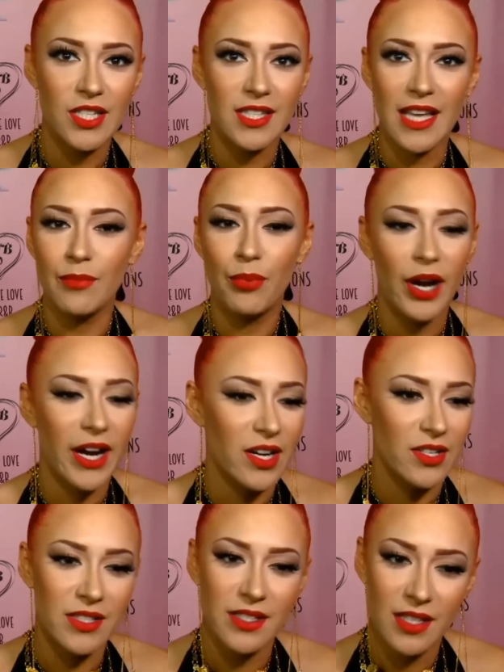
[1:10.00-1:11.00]
just send
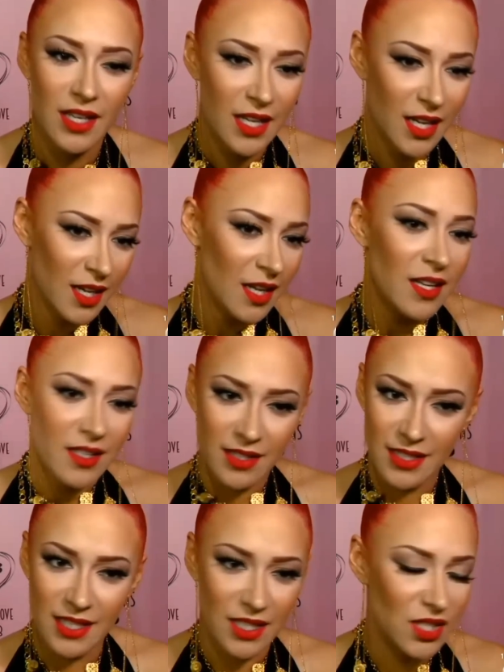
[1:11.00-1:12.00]
prayers.
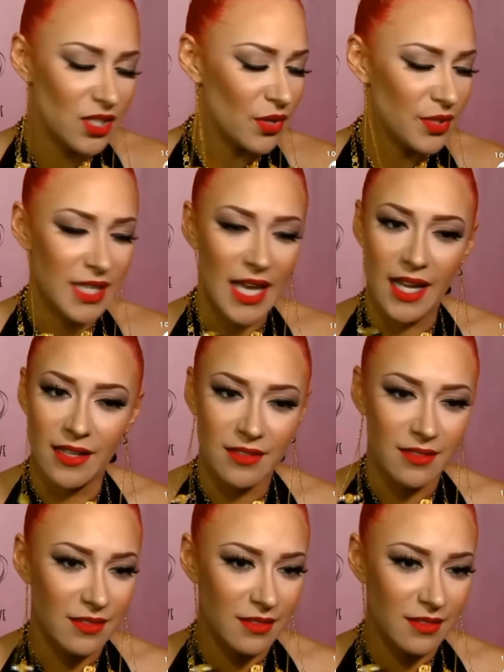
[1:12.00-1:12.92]
It's so sad.